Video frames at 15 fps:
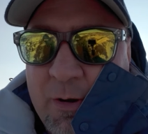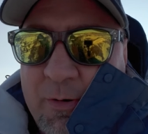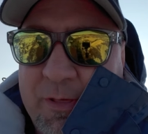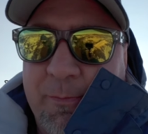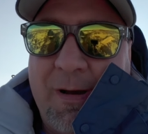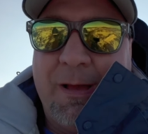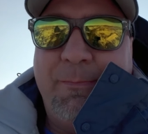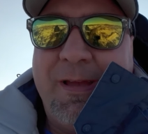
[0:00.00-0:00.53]

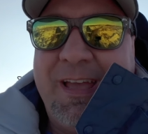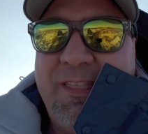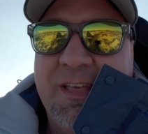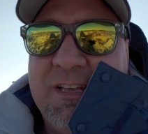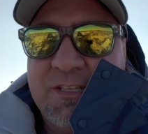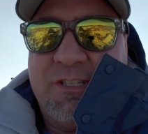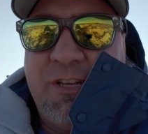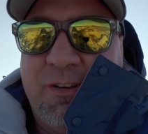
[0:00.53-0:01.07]
with my
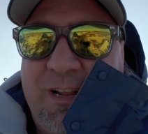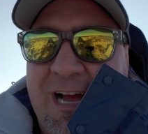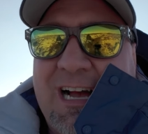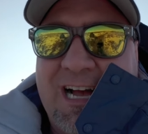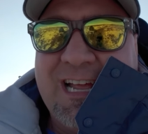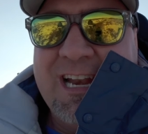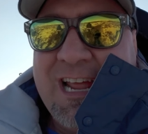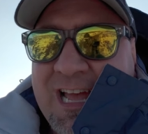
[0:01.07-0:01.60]
bathing suit
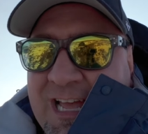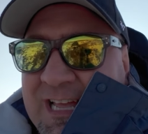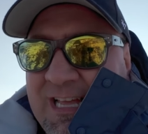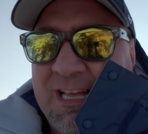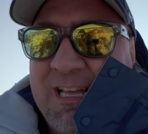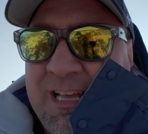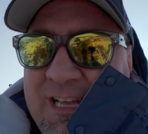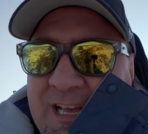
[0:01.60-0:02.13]
on
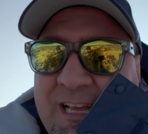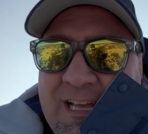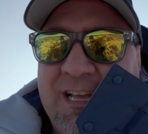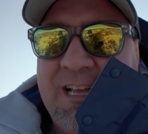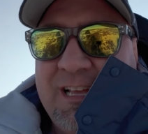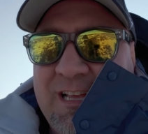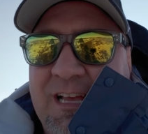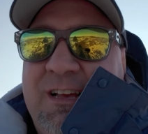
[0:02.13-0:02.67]

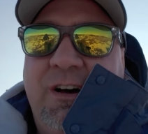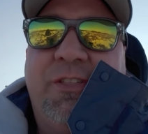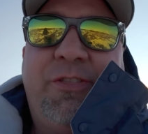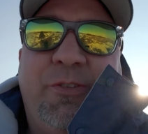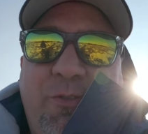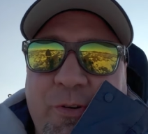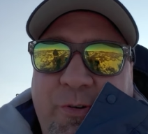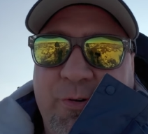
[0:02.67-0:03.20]

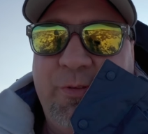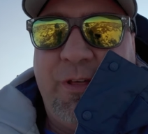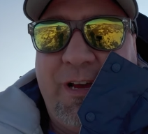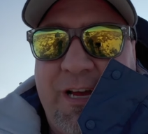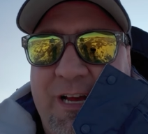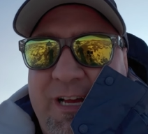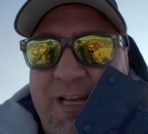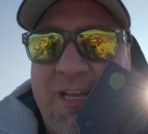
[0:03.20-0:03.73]
through
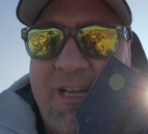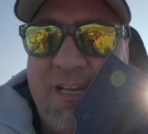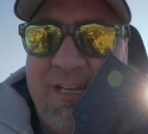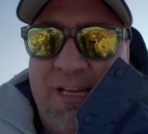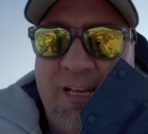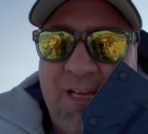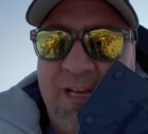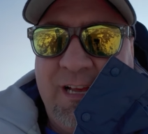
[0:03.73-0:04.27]
the,
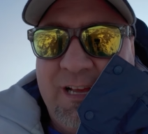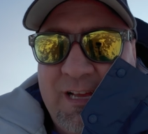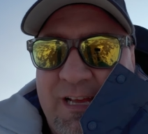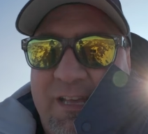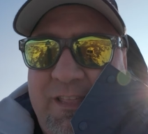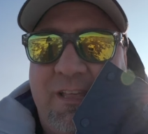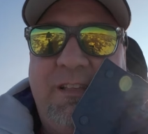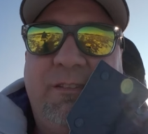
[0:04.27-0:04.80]

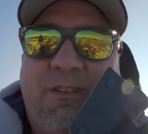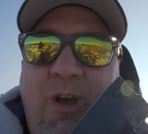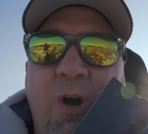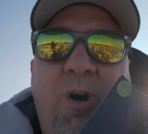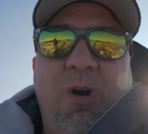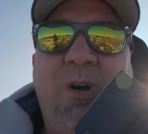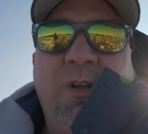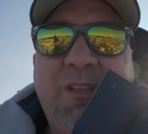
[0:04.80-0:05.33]
the
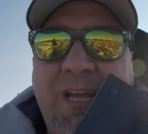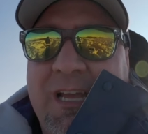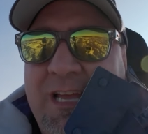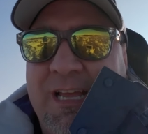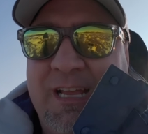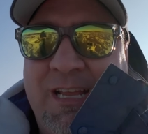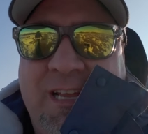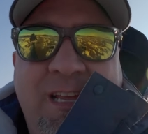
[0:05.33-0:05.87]
cold.
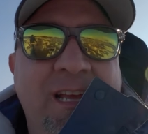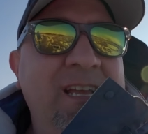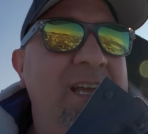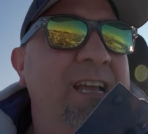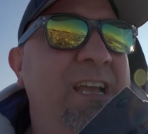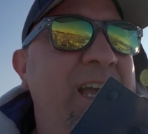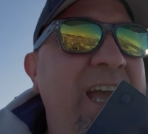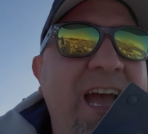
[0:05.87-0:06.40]

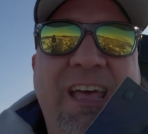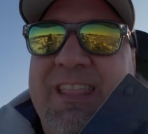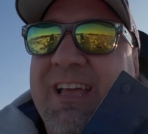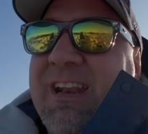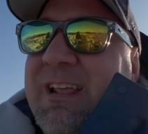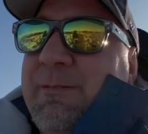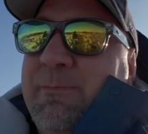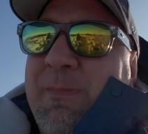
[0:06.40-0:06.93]
And
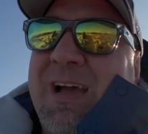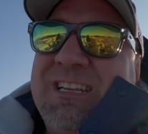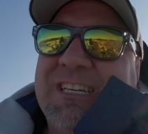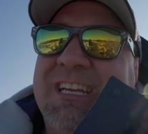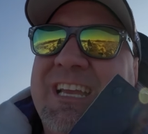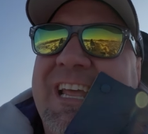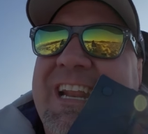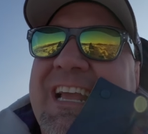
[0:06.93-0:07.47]
then
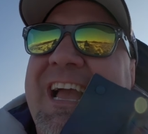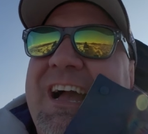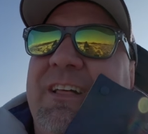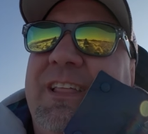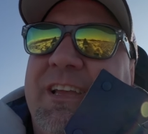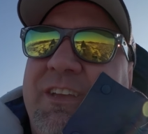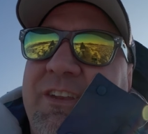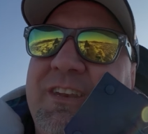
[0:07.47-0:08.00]
imagine getting
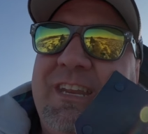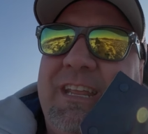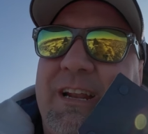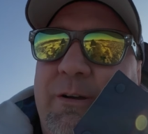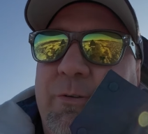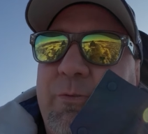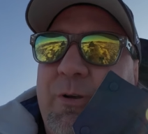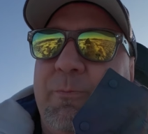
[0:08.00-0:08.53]
out. Like you'd need
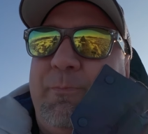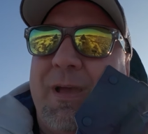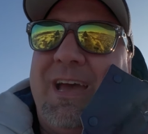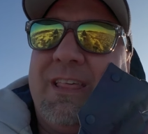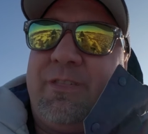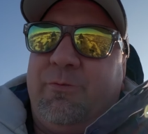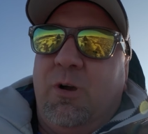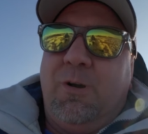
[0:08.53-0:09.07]
a
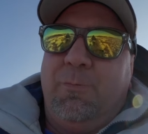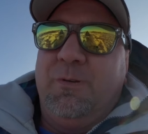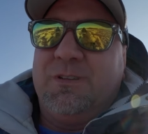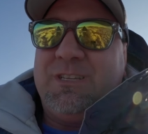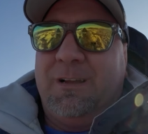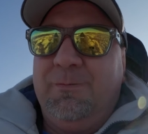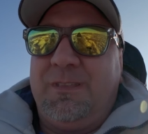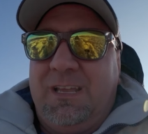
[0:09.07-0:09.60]
bathrobe
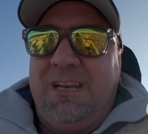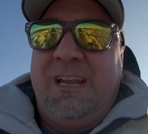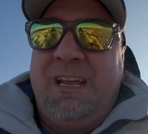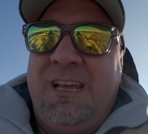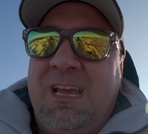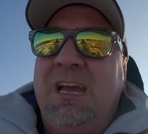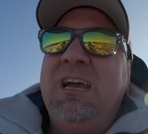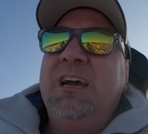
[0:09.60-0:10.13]
or something.
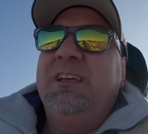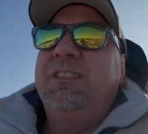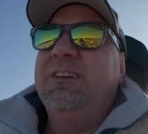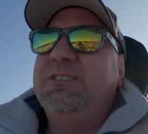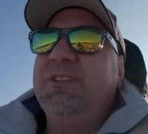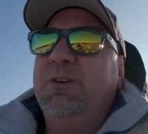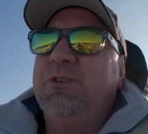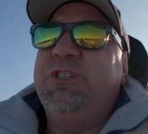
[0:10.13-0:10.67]

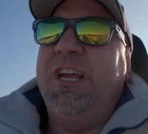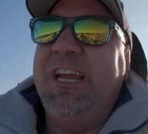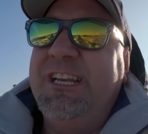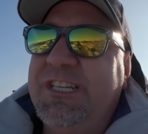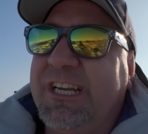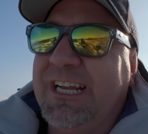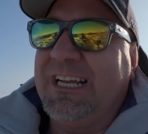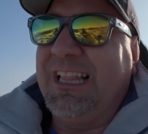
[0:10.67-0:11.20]
There's no
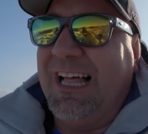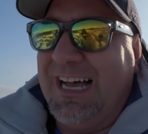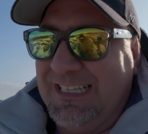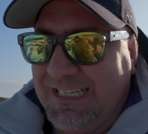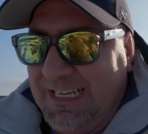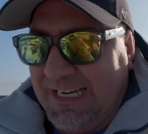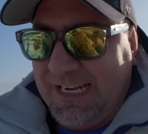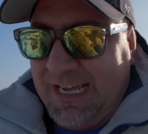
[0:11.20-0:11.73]
changing
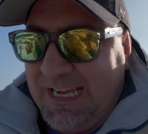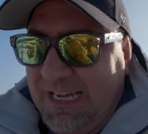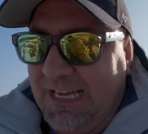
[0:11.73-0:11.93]
closet.